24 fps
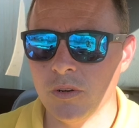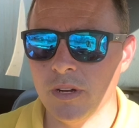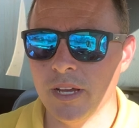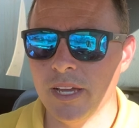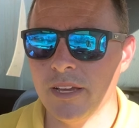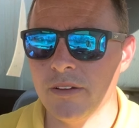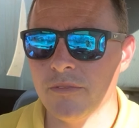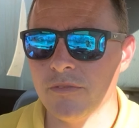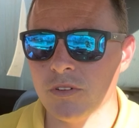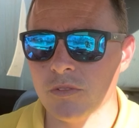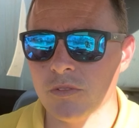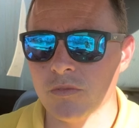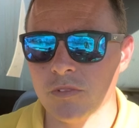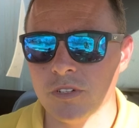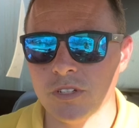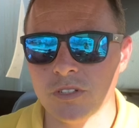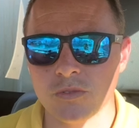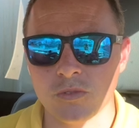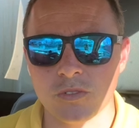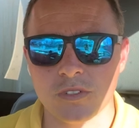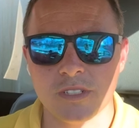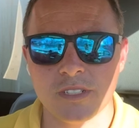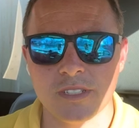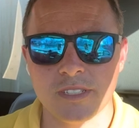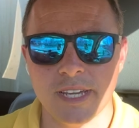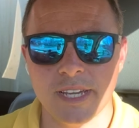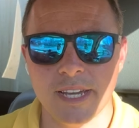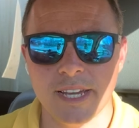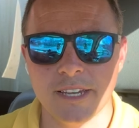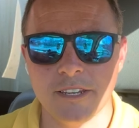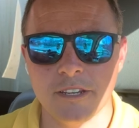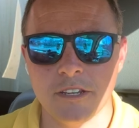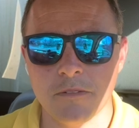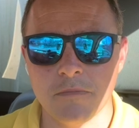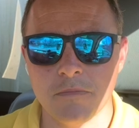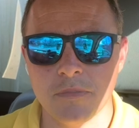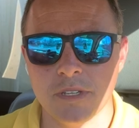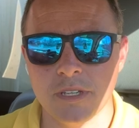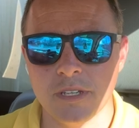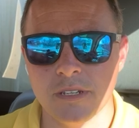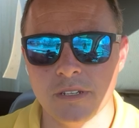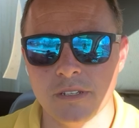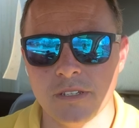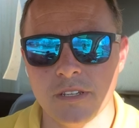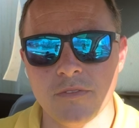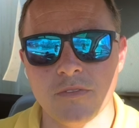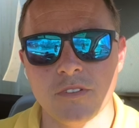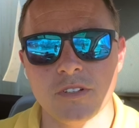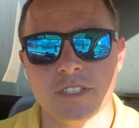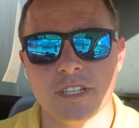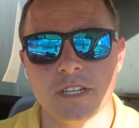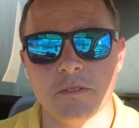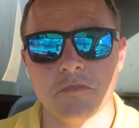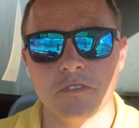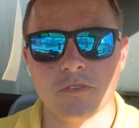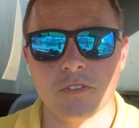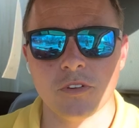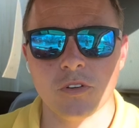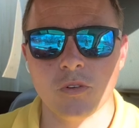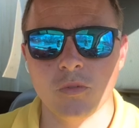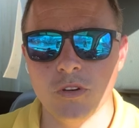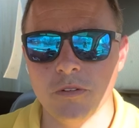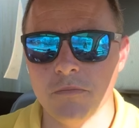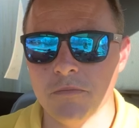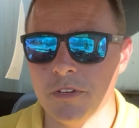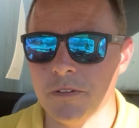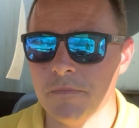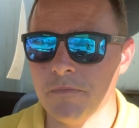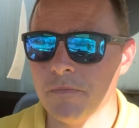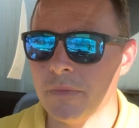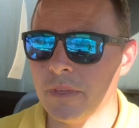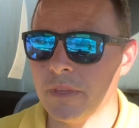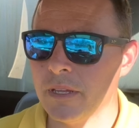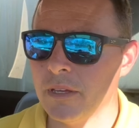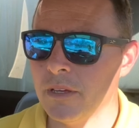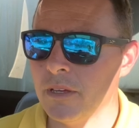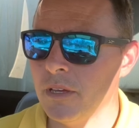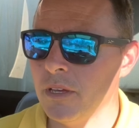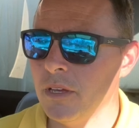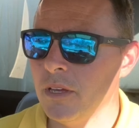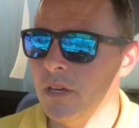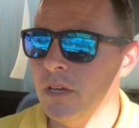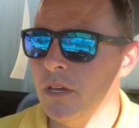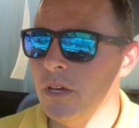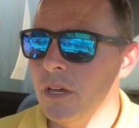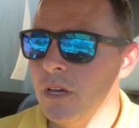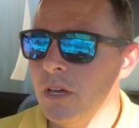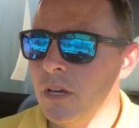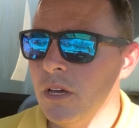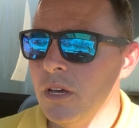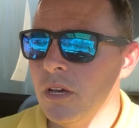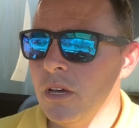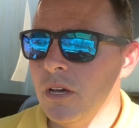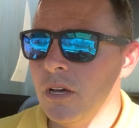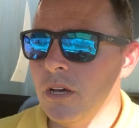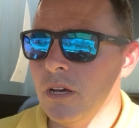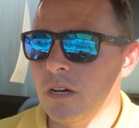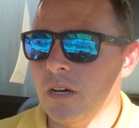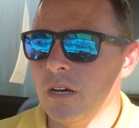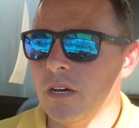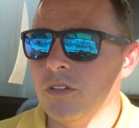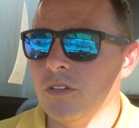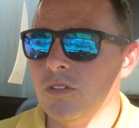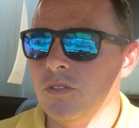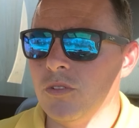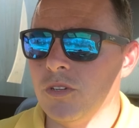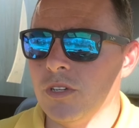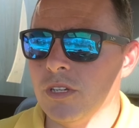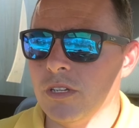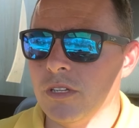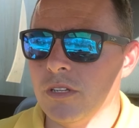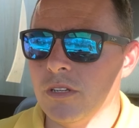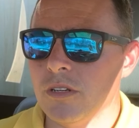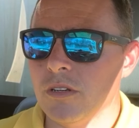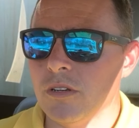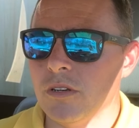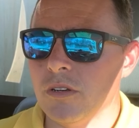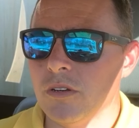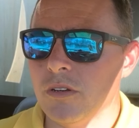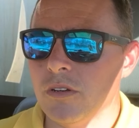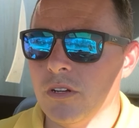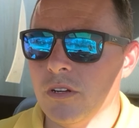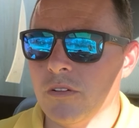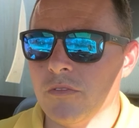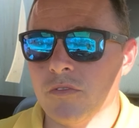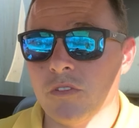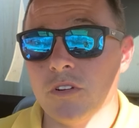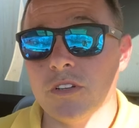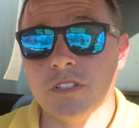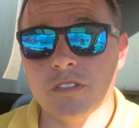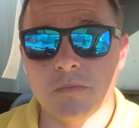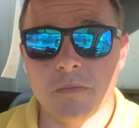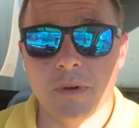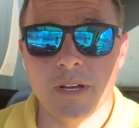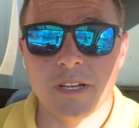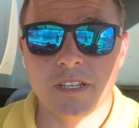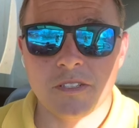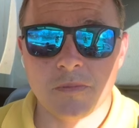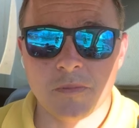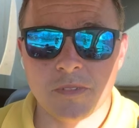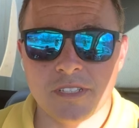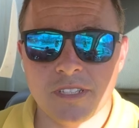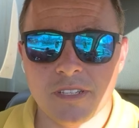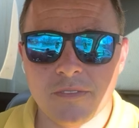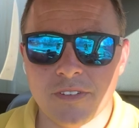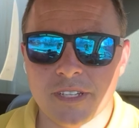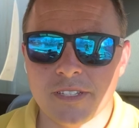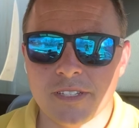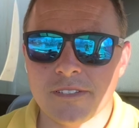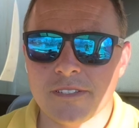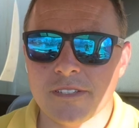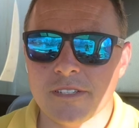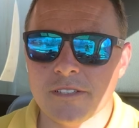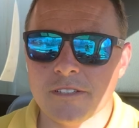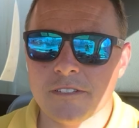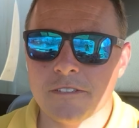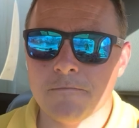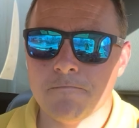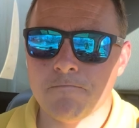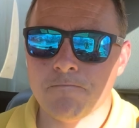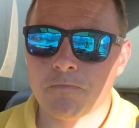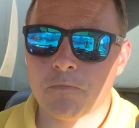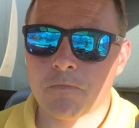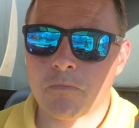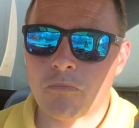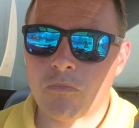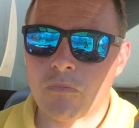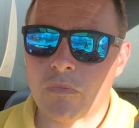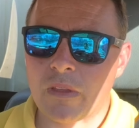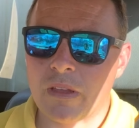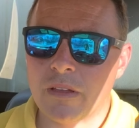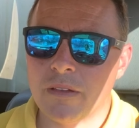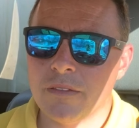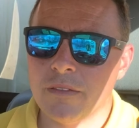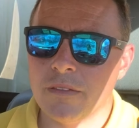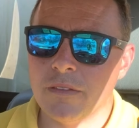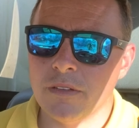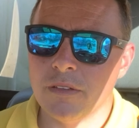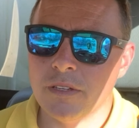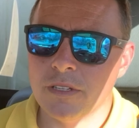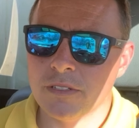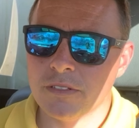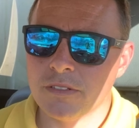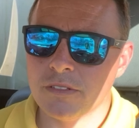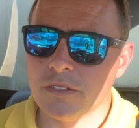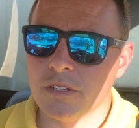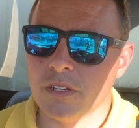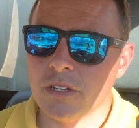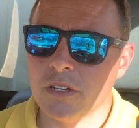have your resources tied up in different types of equipment. You can, for instance, my specific instance, these